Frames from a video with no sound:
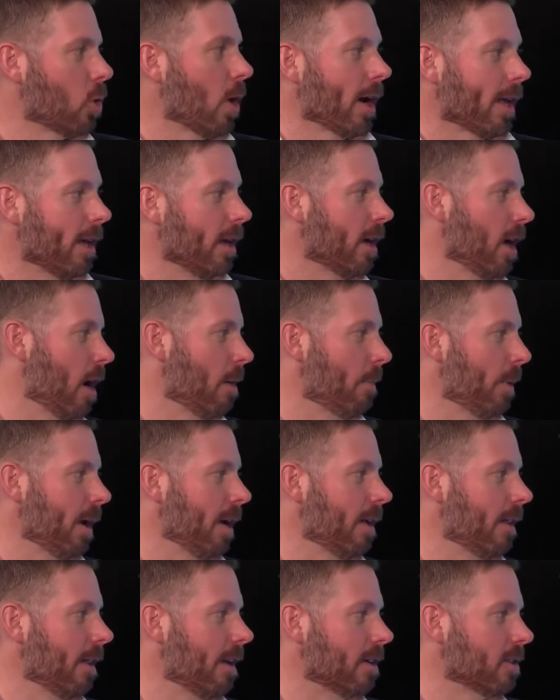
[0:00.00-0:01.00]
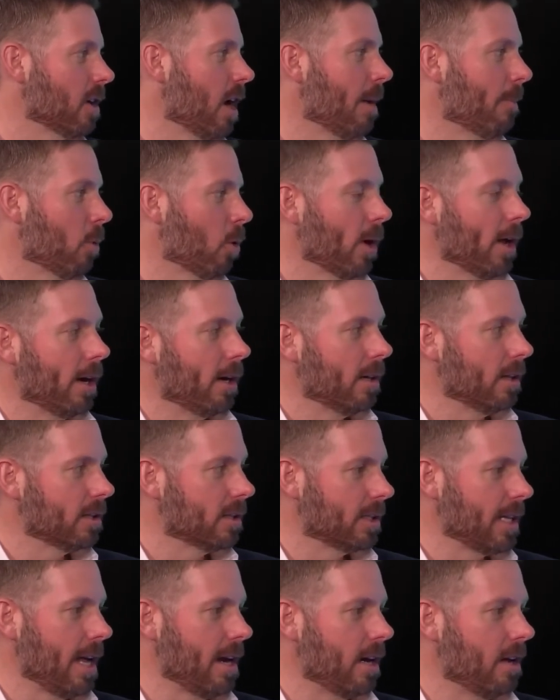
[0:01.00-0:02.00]
trucking company that is operating in the
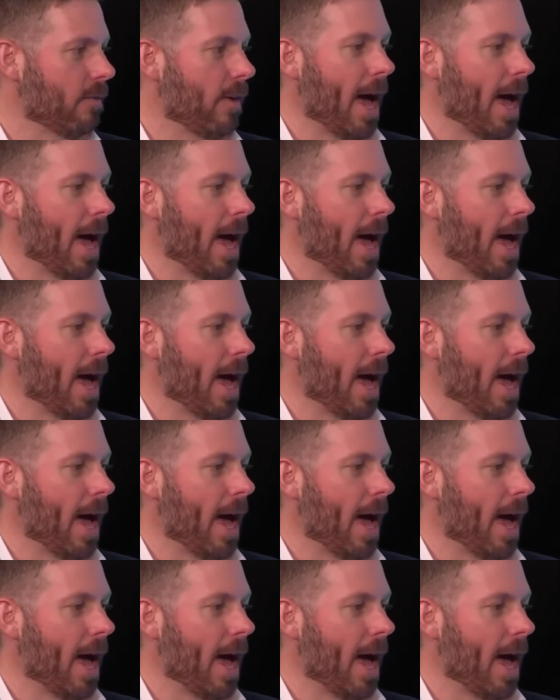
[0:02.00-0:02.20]
state of